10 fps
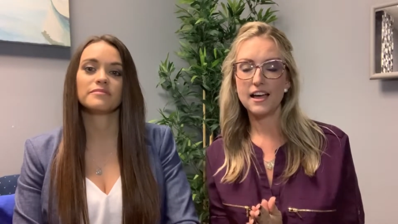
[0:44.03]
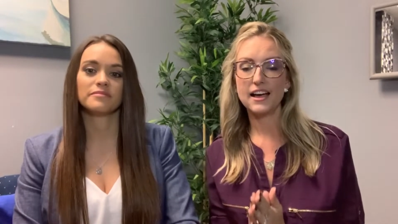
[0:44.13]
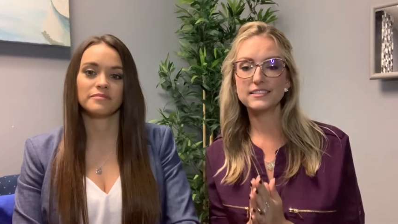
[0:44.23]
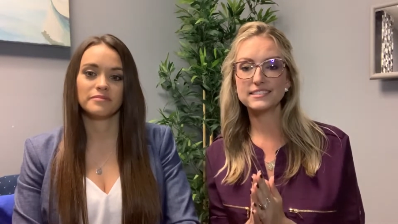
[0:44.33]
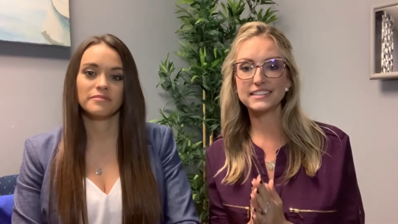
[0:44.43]

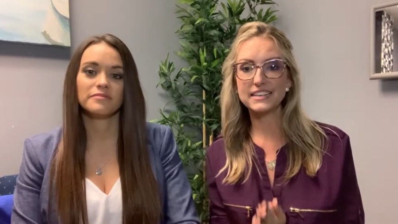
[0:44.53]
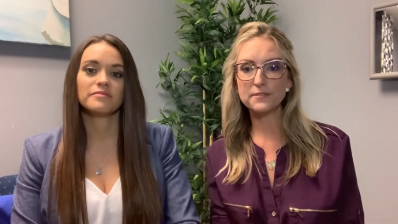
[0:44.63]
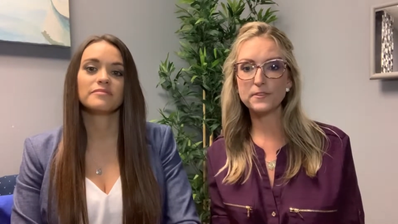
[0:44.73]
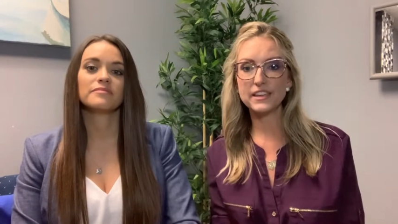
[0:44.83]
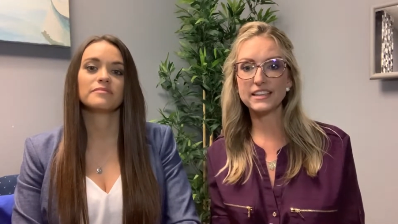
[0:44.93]
Speaker 1: a
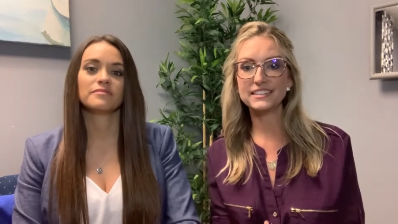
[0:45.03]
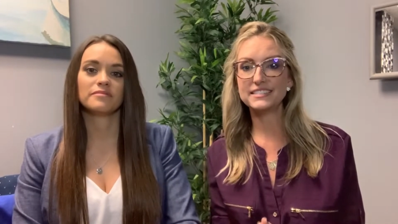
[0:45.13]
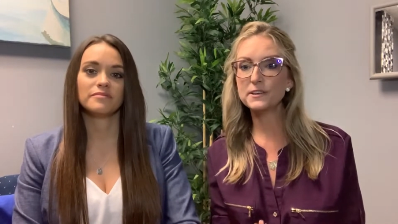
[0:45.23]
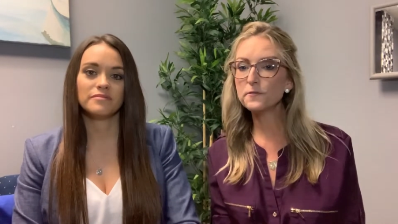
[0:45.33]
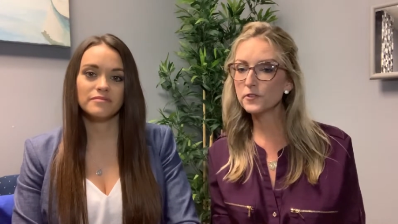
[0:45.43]
significant
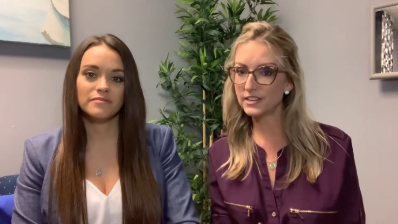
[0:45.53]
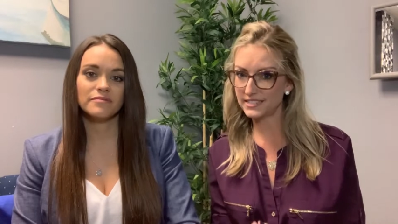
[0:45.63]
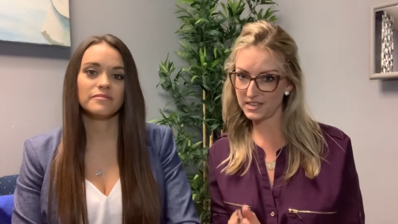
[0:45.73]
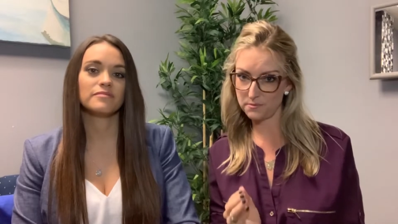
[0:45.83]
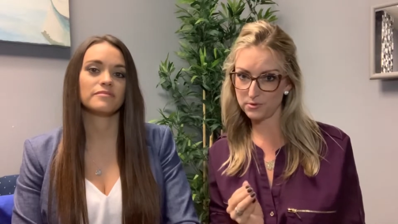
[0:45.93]
difference
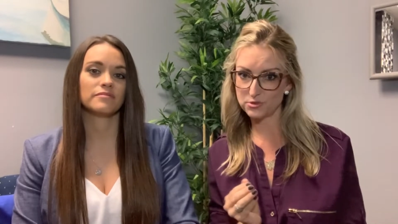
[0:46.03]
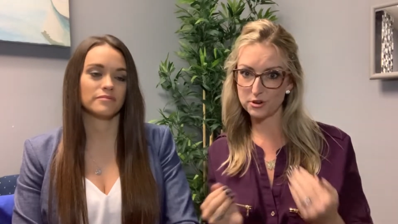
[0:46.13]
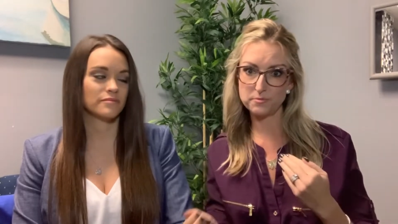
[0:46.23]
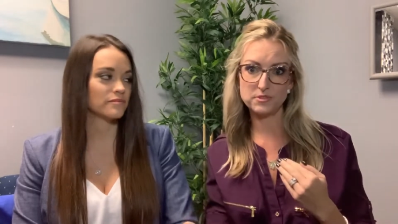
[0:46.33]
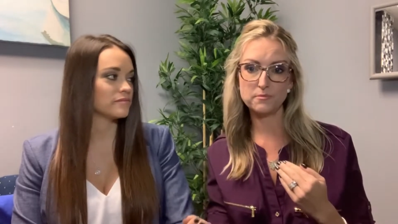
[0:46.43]
in
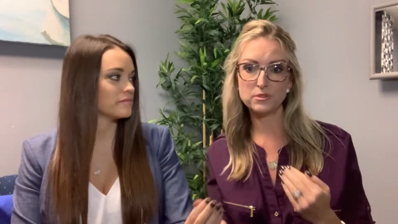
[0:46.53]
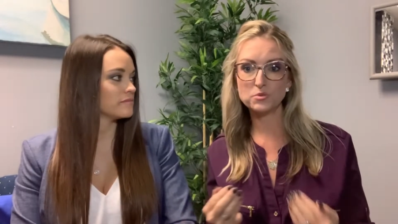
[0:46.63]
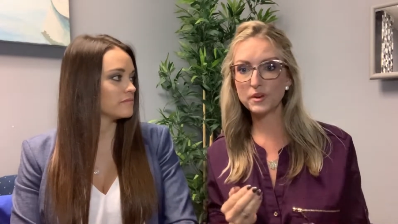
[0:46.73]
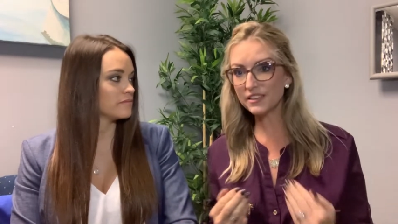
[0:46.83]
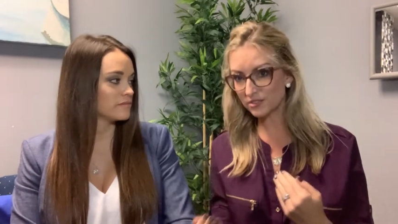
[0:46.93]
prescription
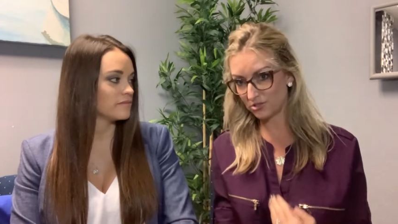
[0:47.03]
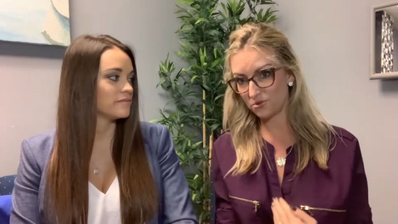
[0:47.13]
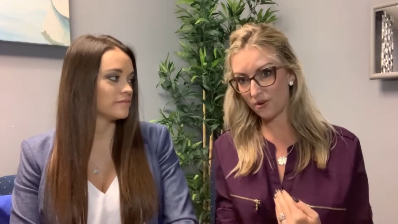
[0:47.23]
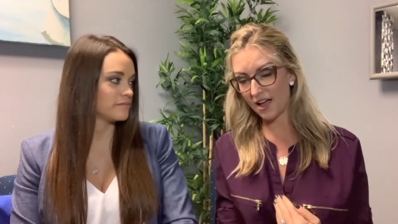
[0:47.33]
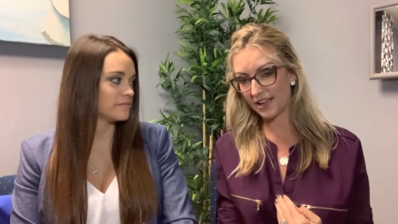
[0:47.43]
between the
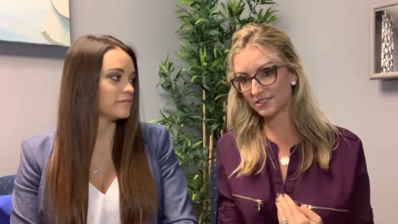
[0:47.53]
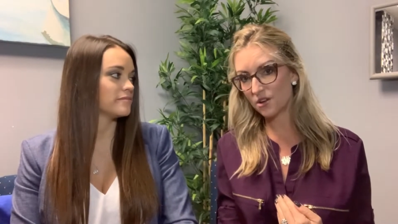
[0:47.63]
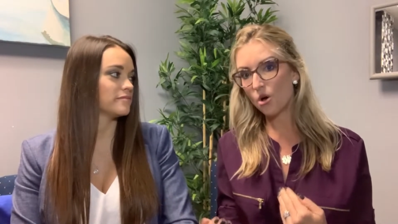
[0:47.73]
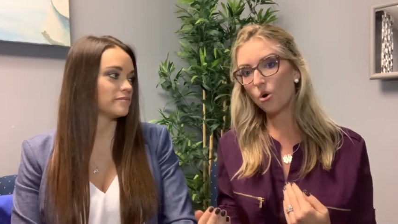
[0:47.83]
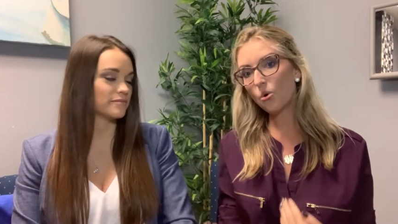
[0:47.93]
two eyes,
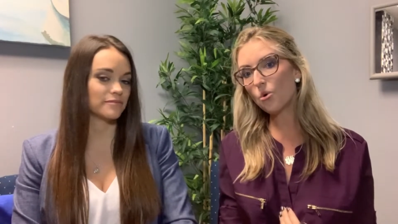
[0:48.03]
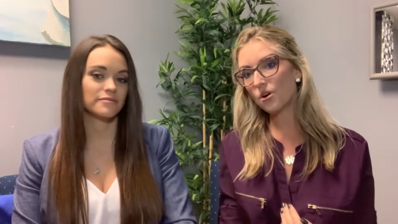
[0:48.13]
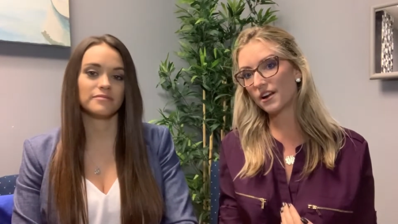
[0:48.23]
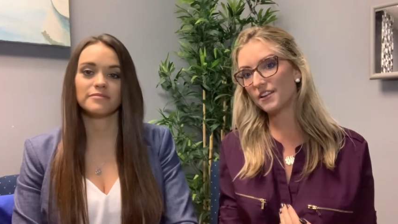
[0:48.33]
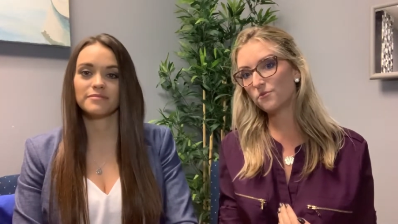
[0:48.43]

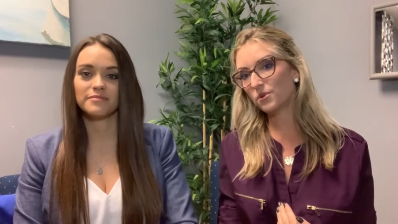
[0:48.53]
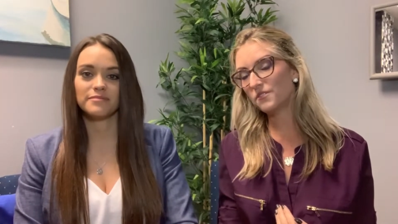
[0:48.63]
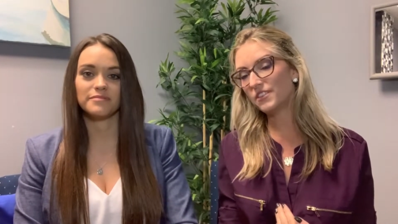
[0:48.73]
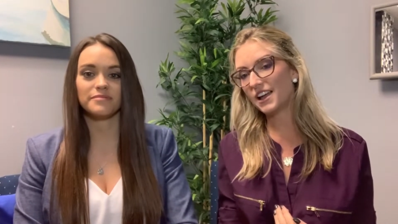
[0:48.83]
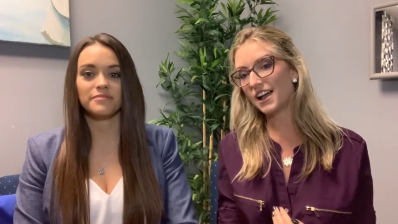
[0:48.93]
or if one of the